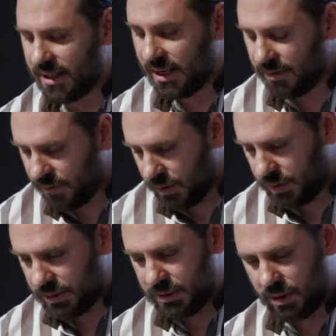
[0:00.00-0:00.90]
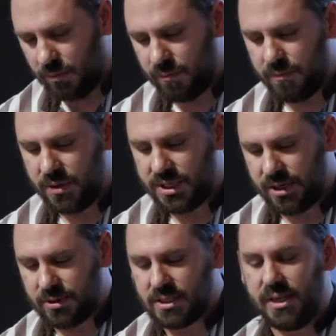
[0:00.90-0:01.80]
the influence of the
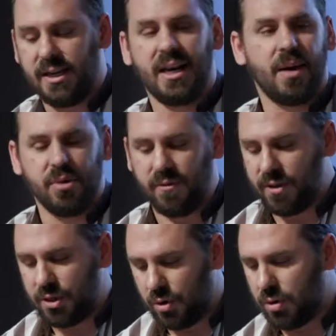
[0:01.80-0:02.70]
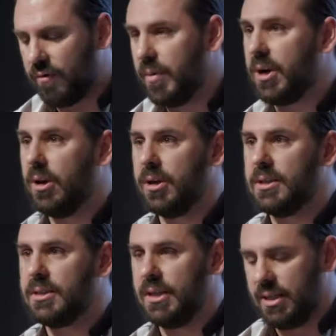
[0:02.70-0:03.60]
generously collaborative thought of my
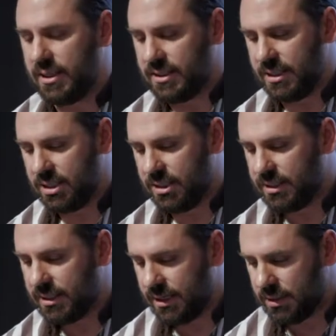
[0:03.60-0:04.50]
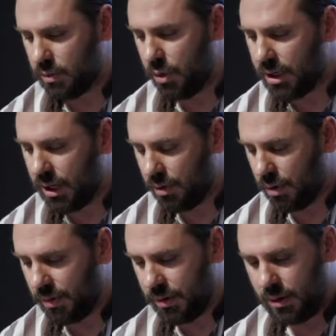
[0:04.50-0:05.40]
colleagues in the Extinction Studies Working
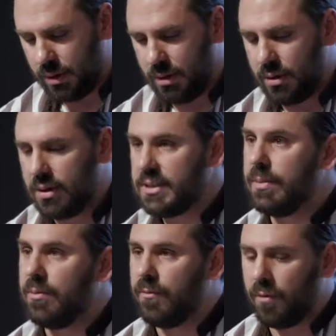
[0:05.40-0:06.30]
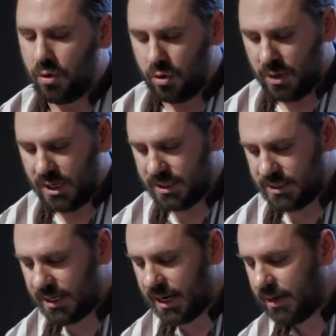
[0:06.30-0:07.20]
Group, some of whom are here
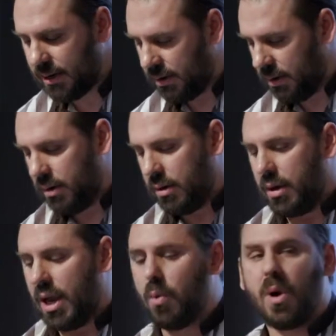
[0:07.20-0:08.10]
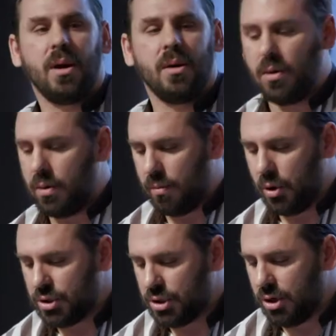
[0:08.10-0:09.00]
today, and one,
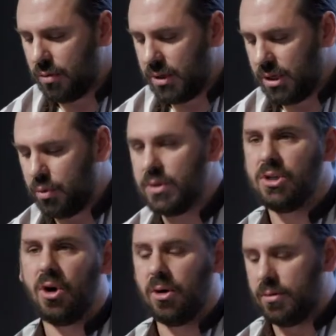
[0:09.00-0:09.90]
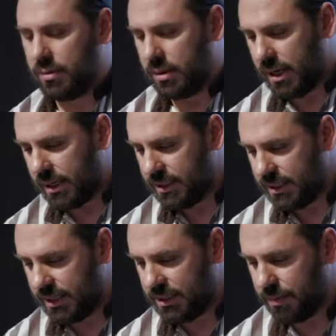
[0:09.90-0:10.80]
most notably, who is not, our dear
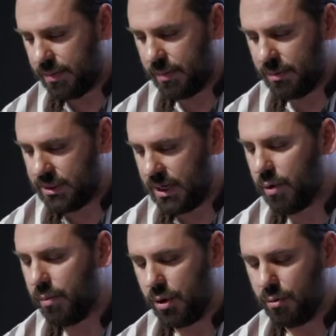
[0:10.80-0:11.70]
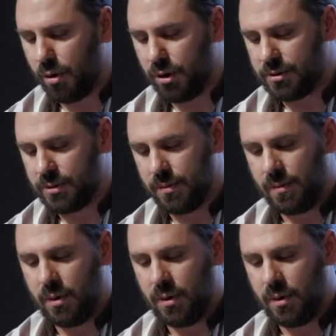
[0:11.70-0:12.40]
teacher Deborah Bird-Rose,